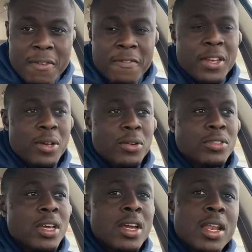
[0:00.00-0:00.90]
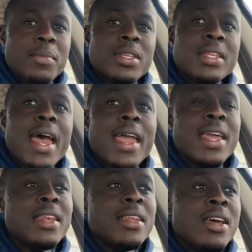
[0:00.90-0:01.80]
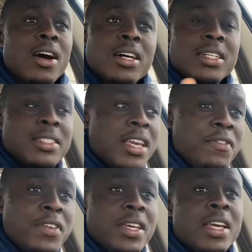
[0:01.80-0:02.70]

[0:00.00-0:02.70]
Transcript: videos. On the TV.